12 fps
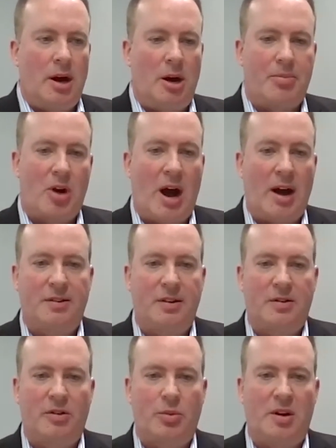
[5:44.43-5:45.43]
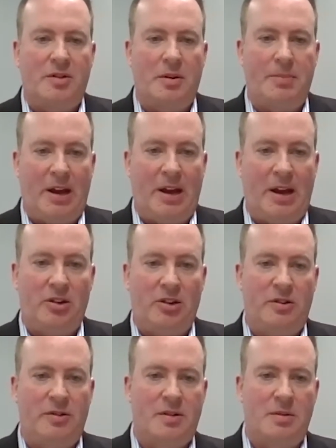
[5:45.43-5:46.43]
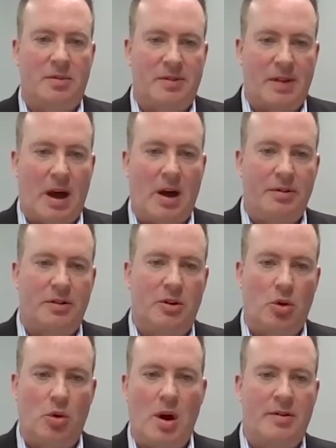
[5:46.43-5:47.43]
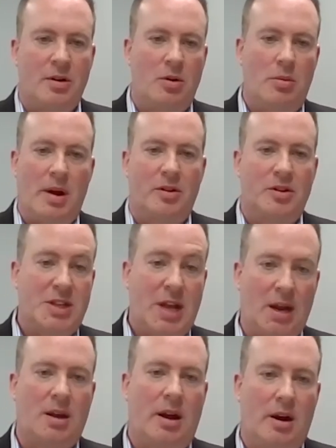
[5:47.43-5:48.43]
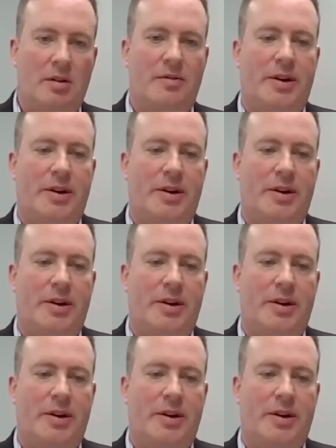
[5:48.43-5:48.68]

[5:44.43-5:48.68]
proxies, as well as the patients themselves and whoever is taking care of